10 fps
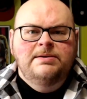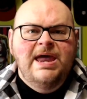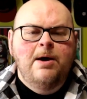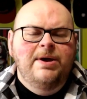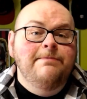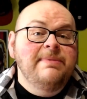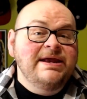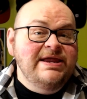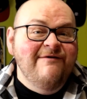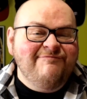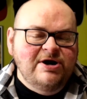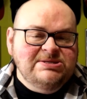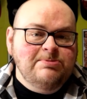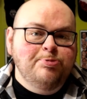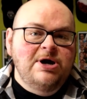Now immediate
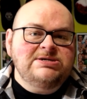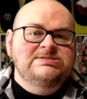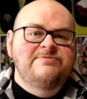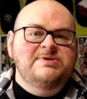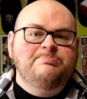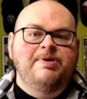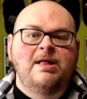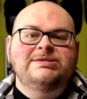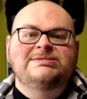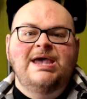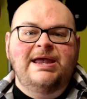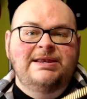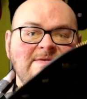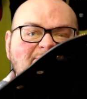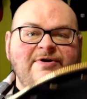first impressions of this belt is that
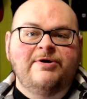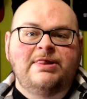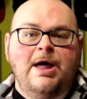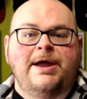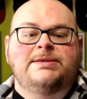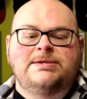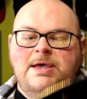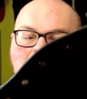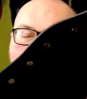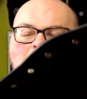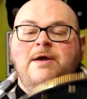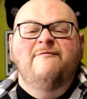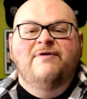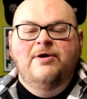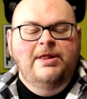it is very light.
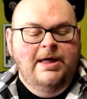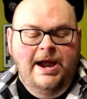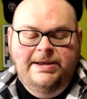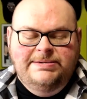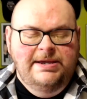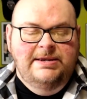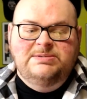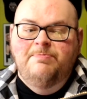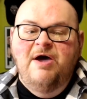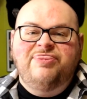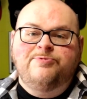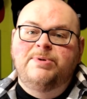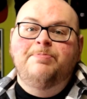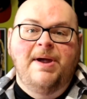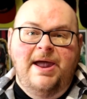Very light. It's about
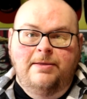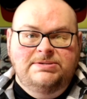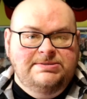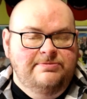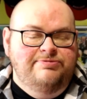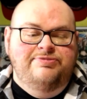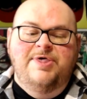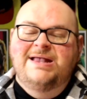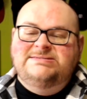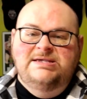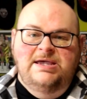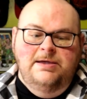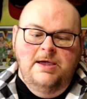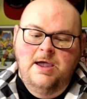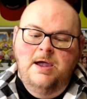three pounds. That's
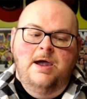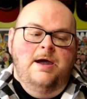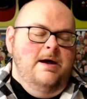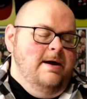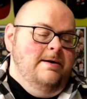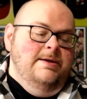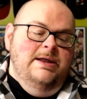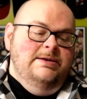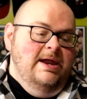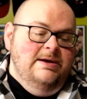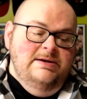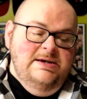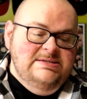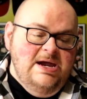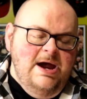it. Uh, and, and it
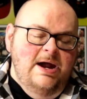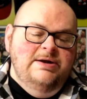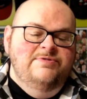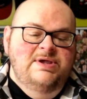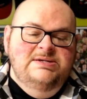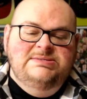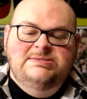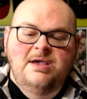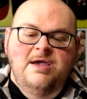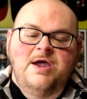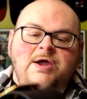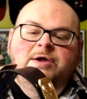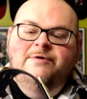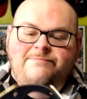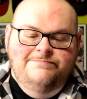is on this
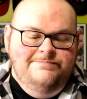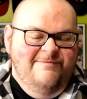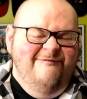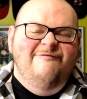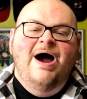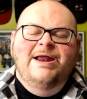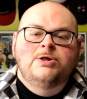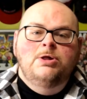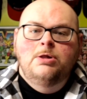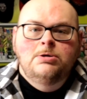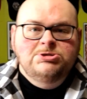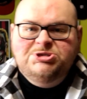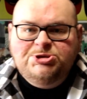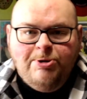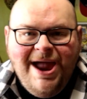vinyl
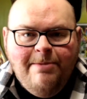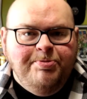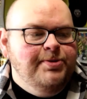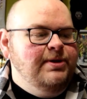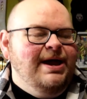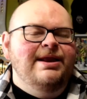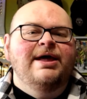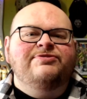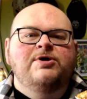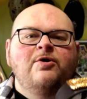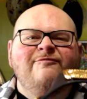strap, kind of like the